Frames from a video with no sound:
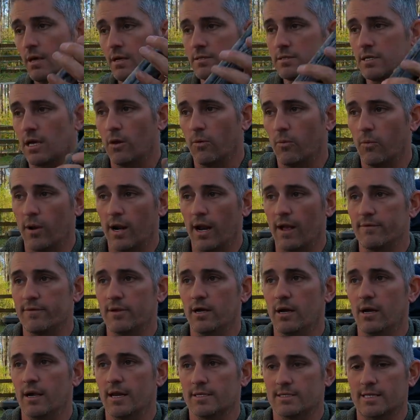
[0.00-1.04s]
So what I've
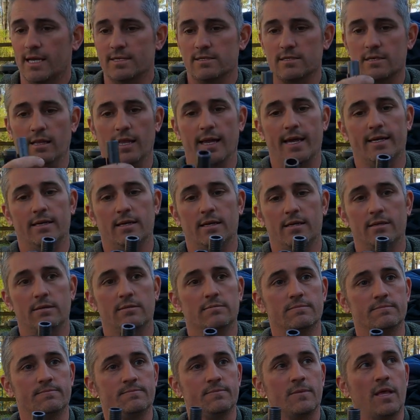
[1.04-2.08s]
done is I selected,
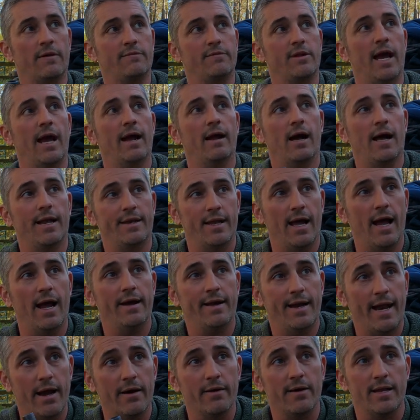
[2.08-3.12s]
I
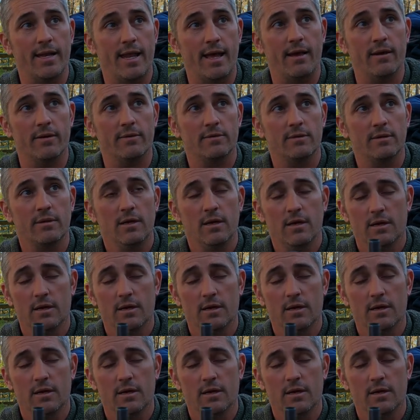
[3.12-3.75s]
narrowed it down